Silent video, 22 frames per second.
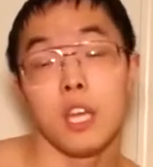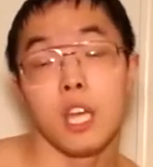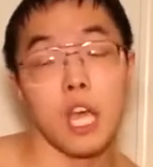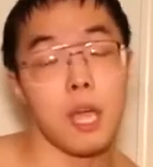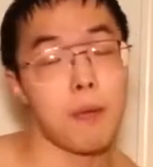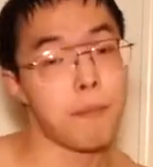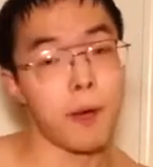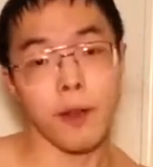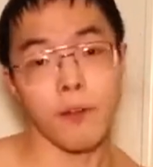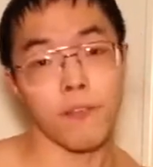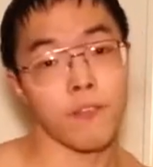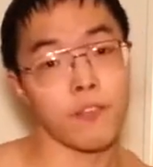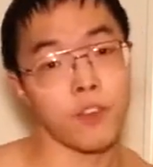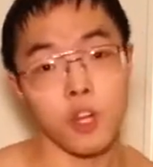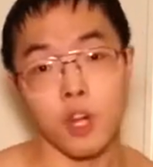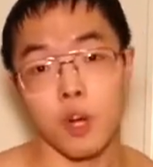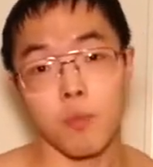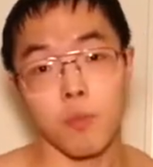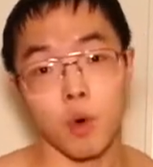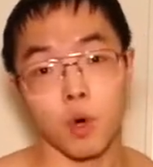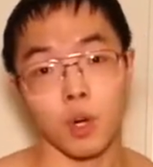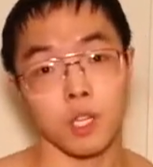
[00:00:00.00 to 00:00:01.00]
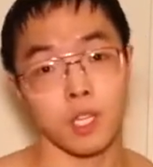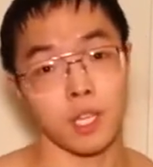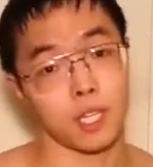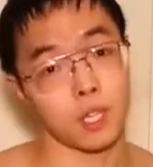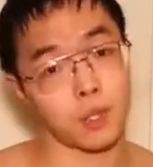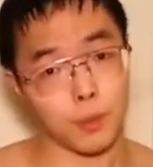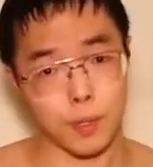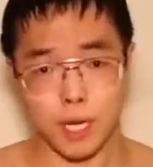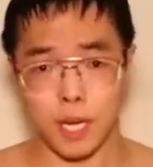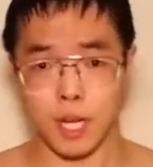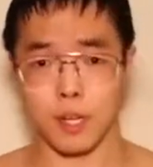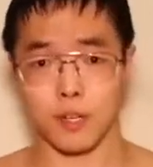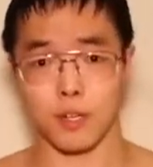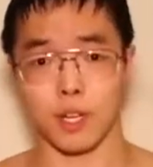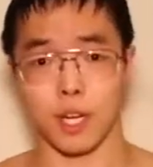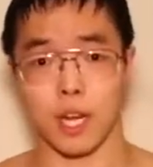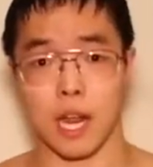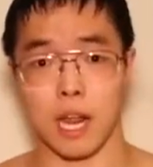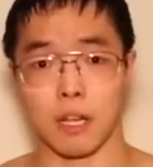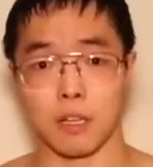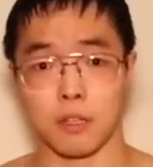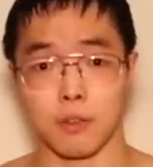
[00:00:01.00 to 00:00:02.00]
it might feel more like 300
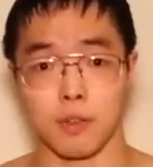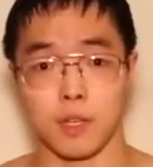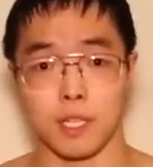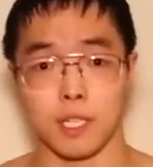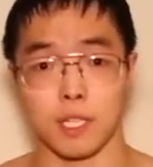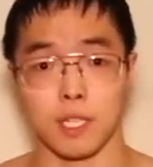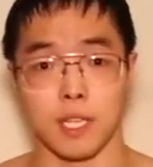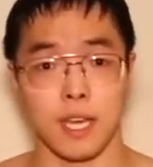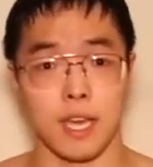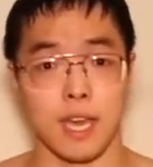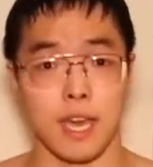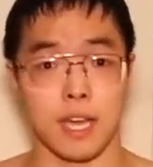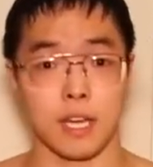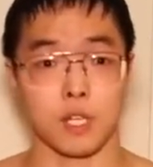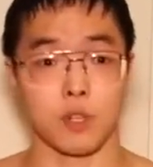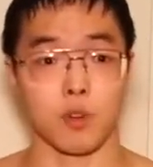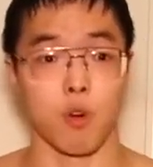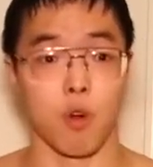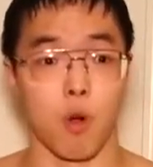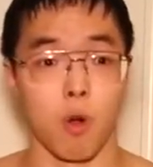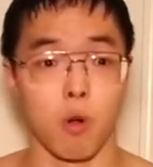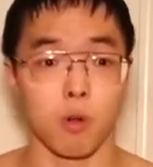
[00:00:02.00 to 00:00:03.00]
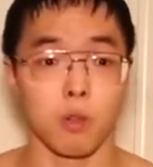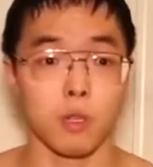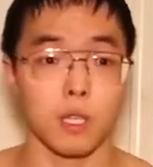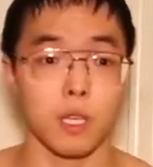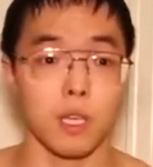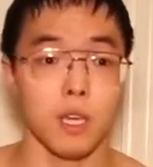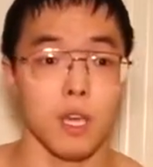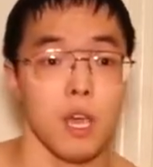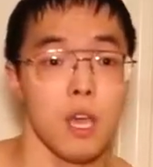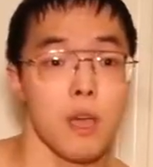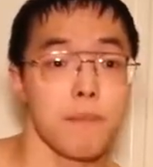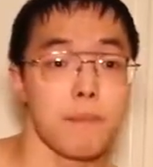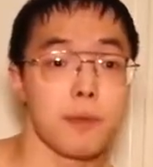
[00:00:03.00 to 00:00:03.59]
calories a day extra only